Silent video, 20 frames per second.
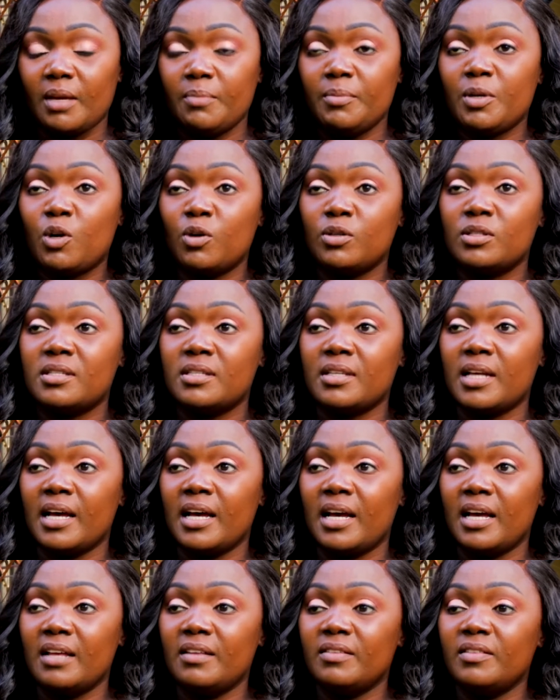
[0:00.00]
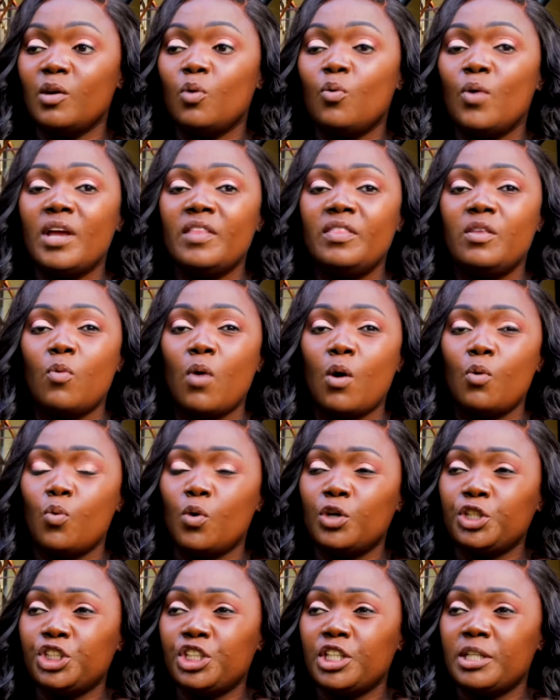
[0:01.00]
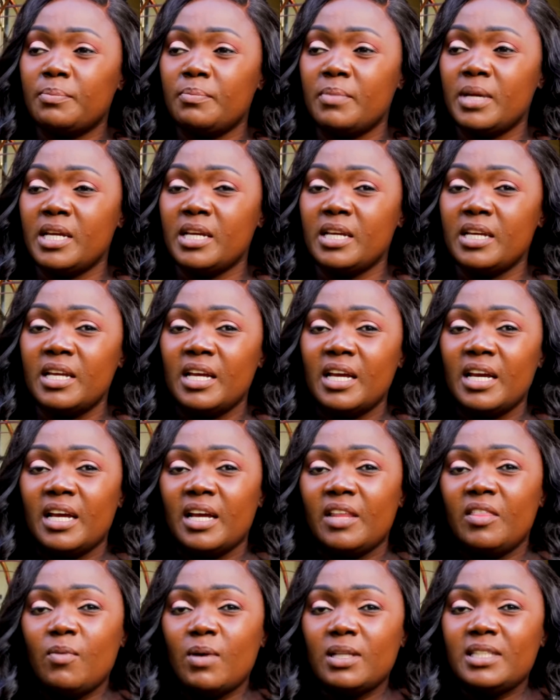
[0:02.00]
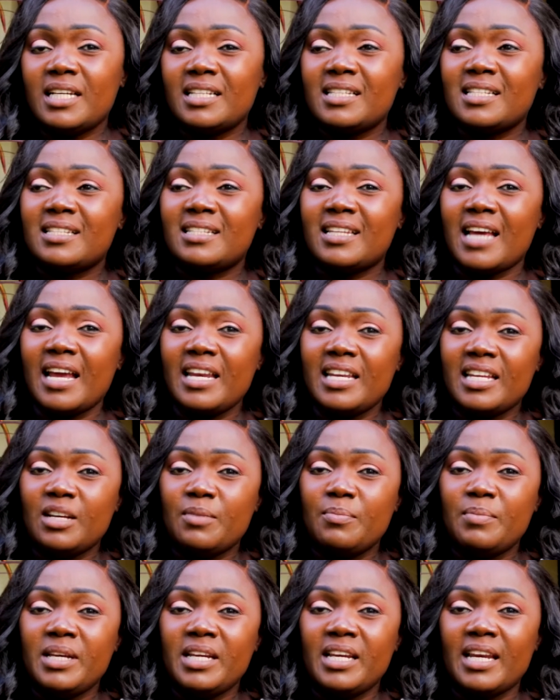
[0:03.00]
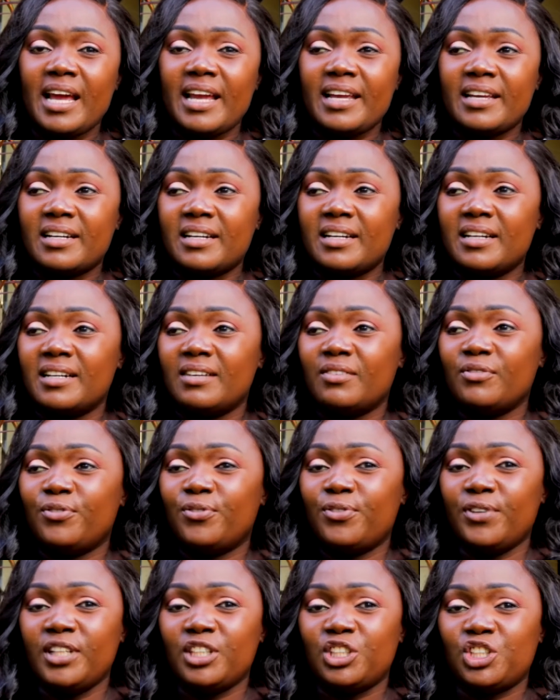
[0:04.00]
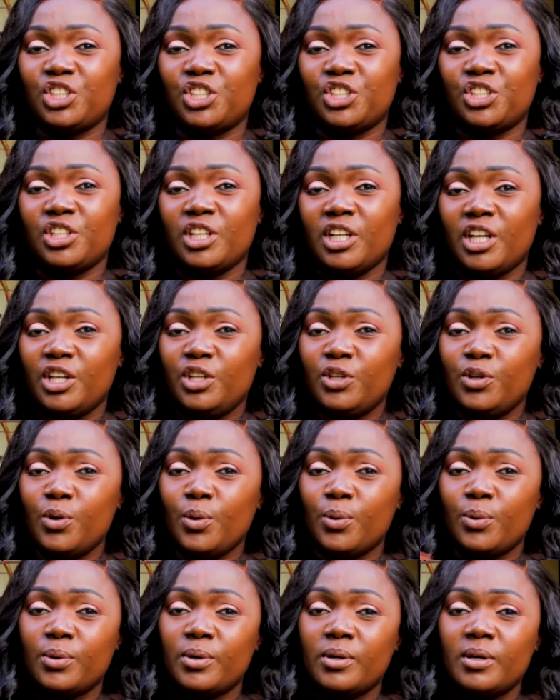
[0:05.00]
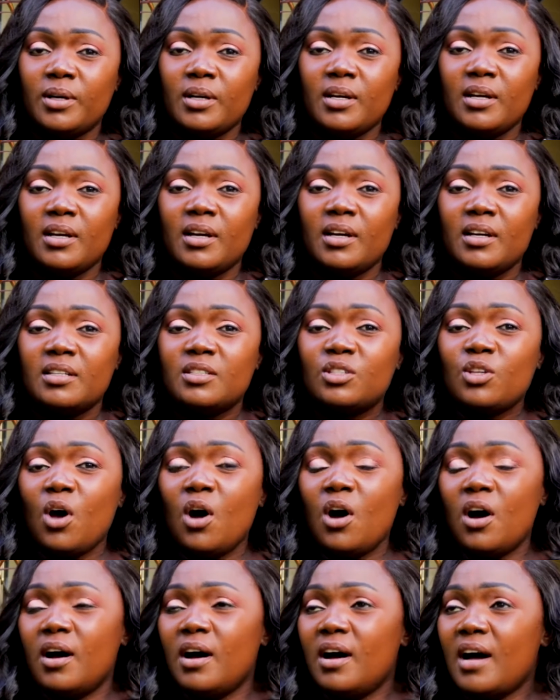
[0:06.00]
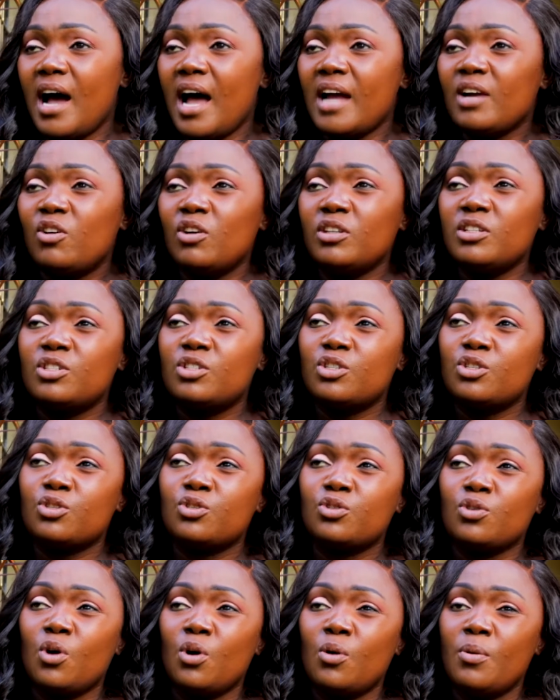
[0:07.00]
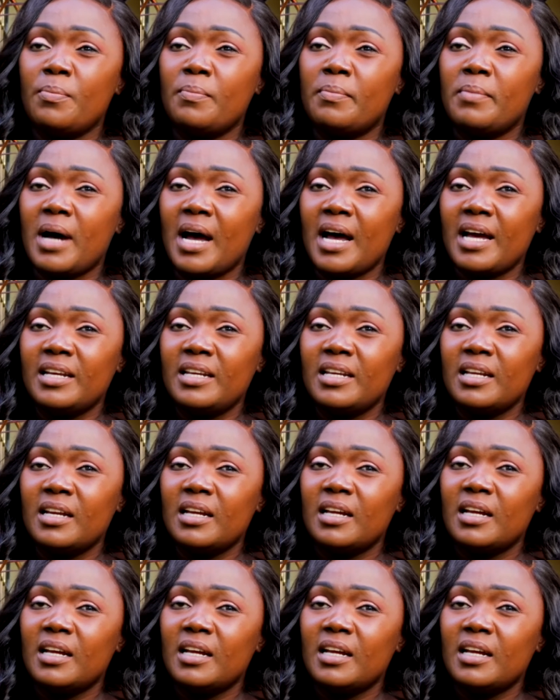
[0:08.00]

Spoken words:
Because the way they were washing me, they were just turning me like fish, So I got so mad.